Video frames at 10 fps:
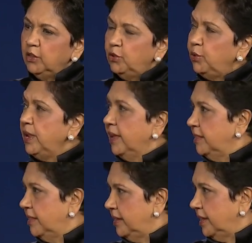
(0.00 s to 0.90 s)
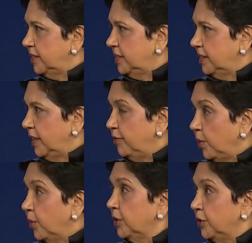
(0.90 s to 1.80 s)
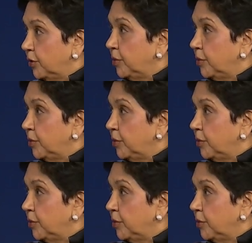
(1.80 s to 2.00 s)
three other things if we wanted to